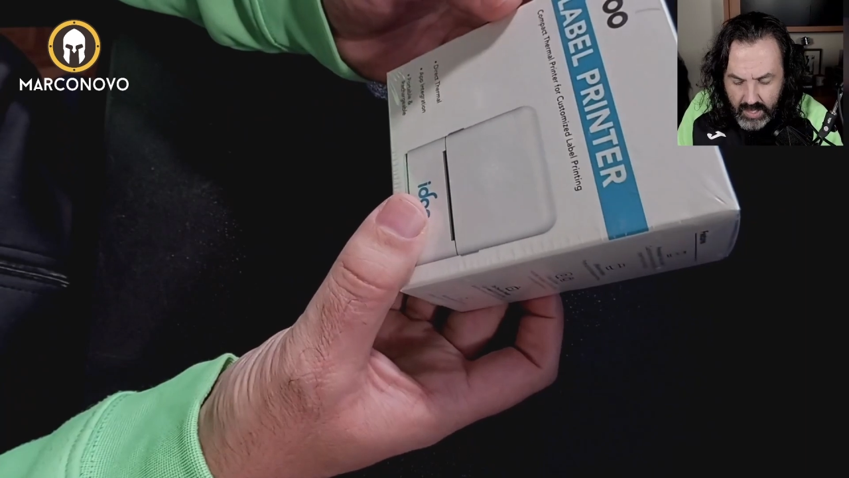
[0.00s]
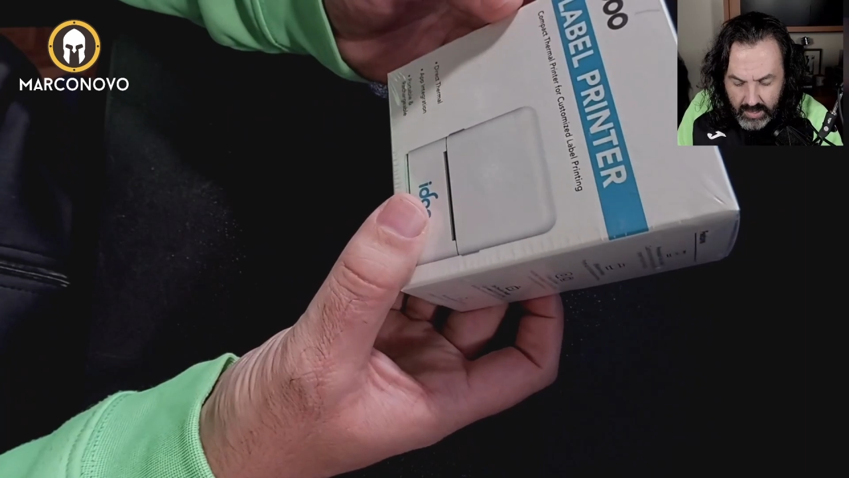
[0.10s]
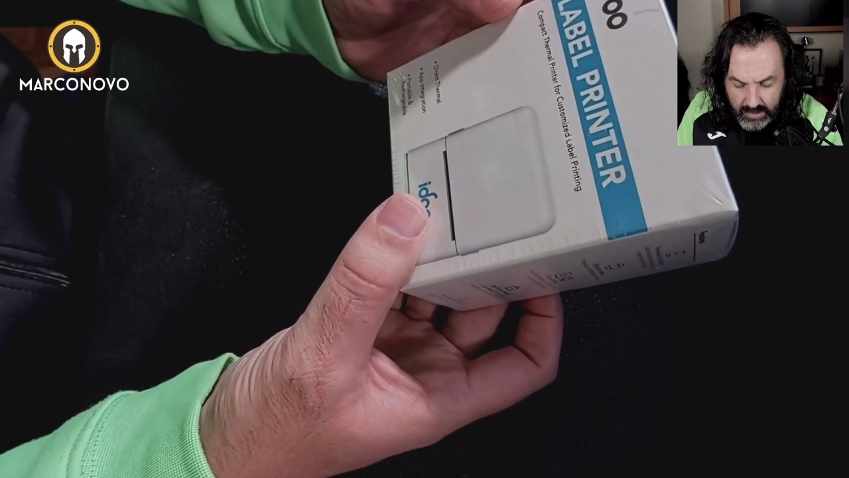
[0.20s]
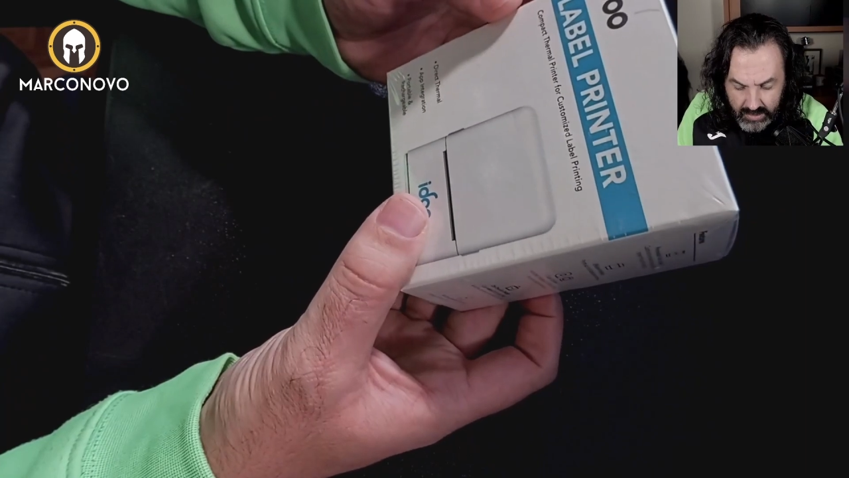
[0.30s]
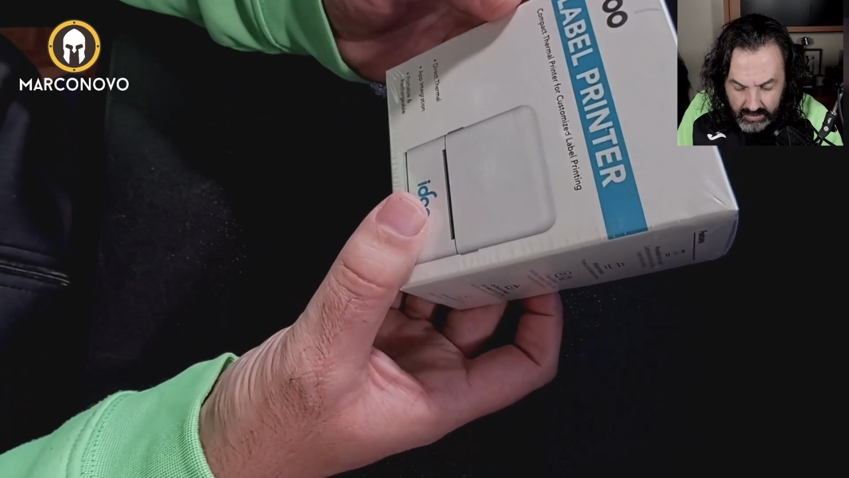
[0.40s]

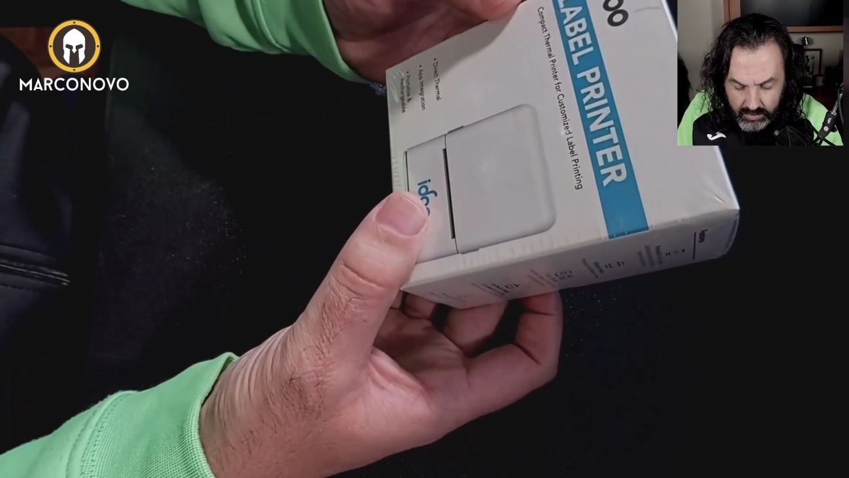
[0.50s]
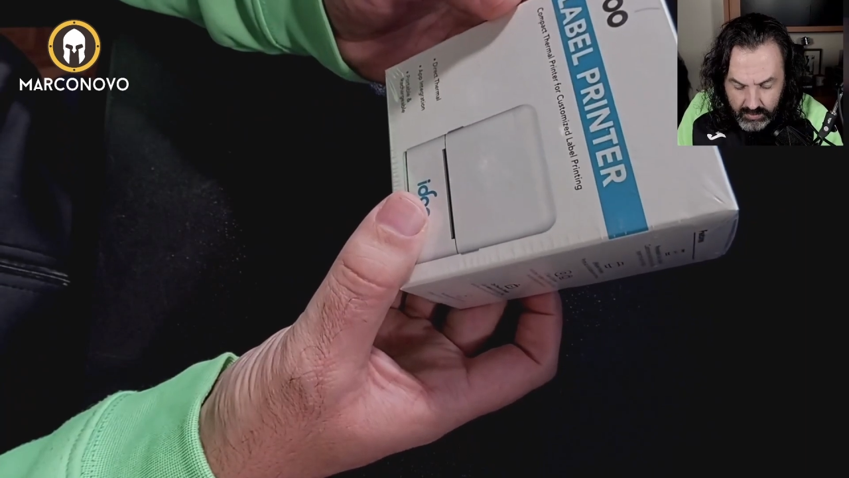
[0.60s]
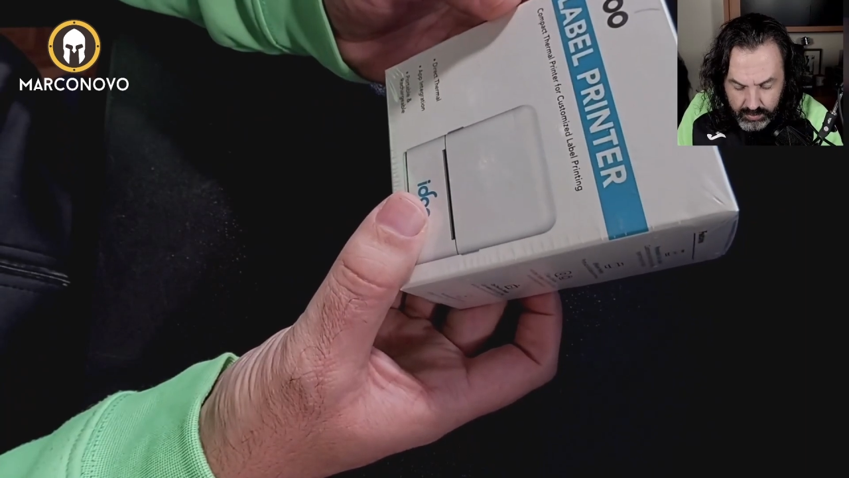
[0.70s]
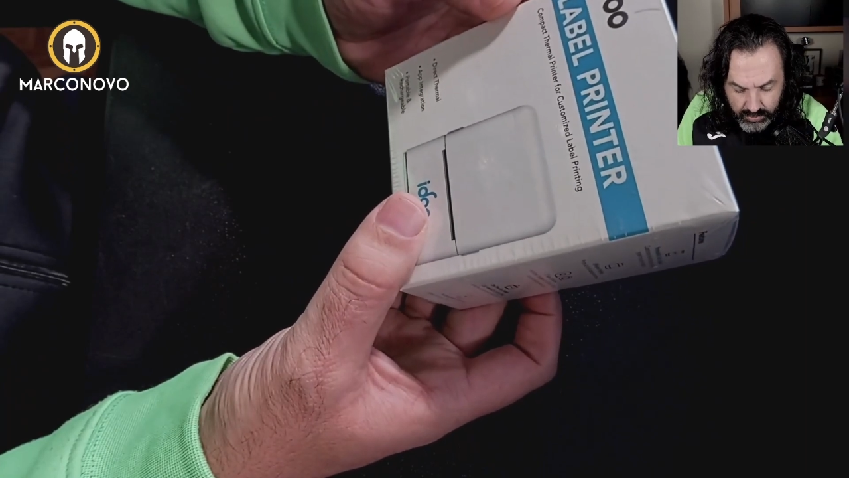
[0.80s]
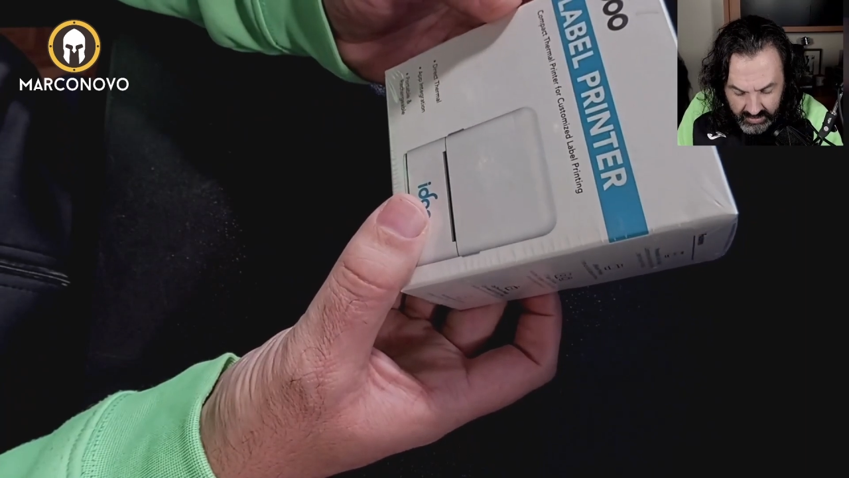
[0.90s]

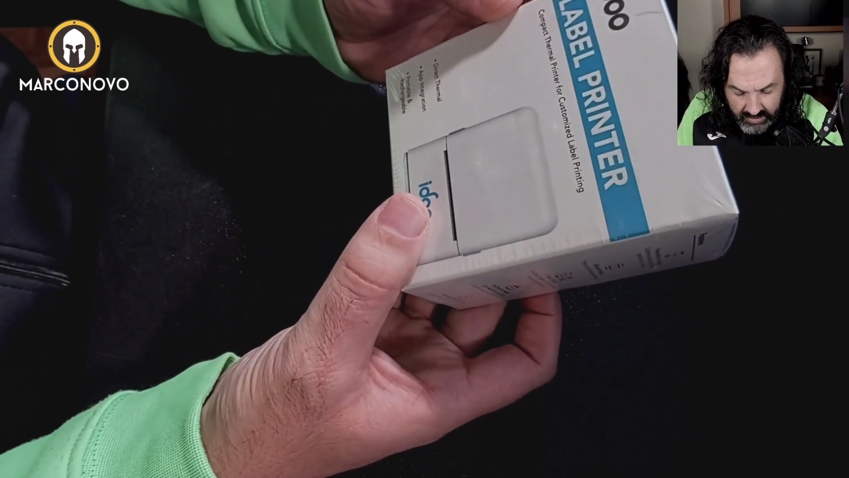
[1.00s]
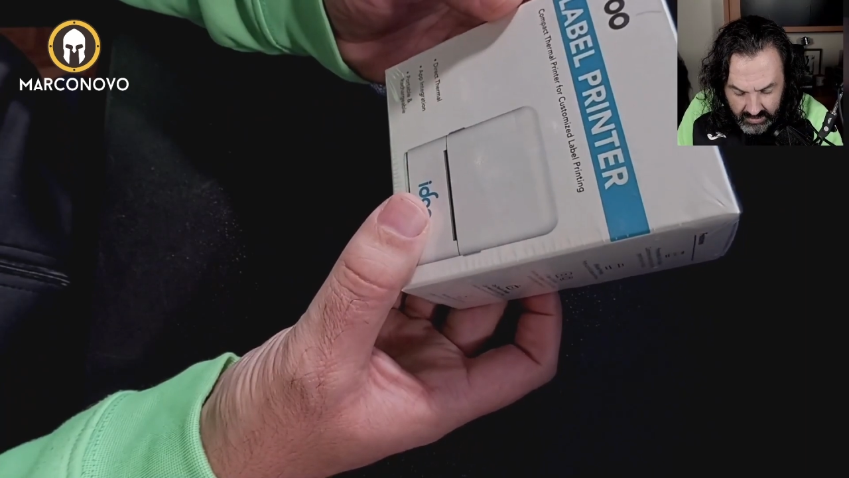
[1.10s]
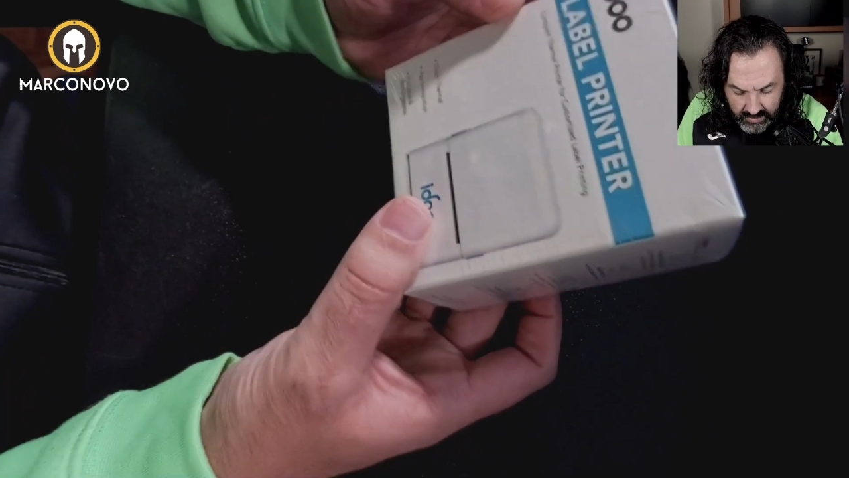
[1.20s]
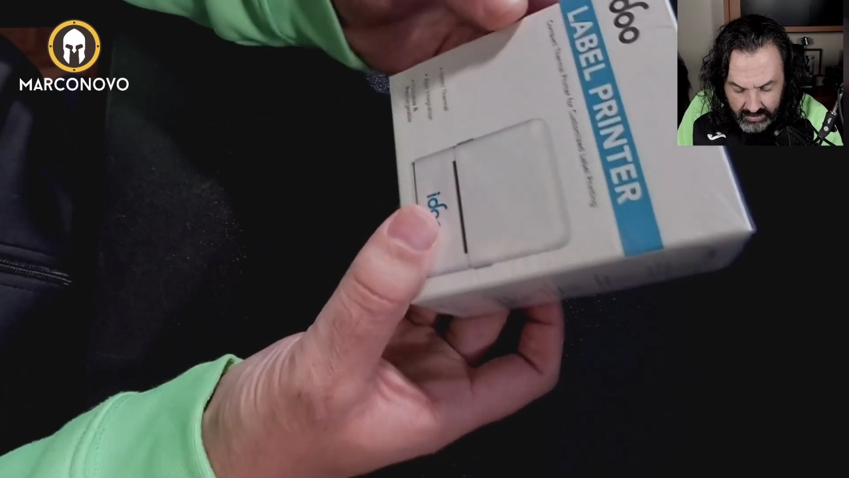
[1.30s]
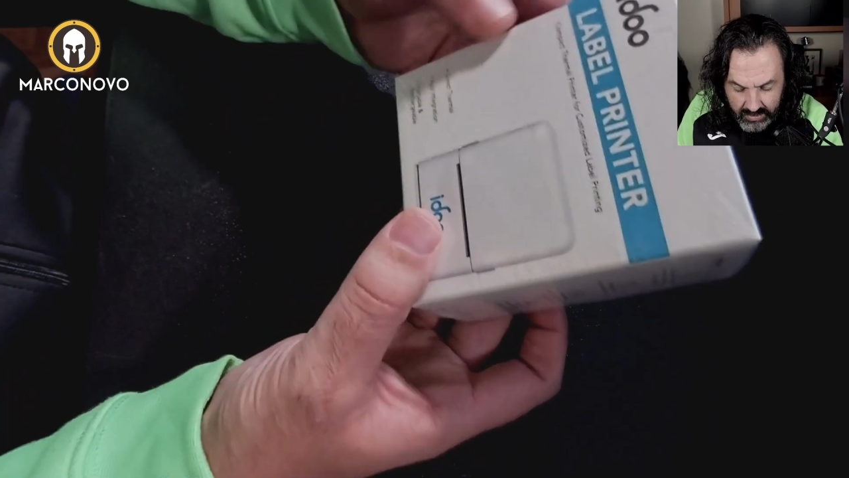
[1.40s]
label printing.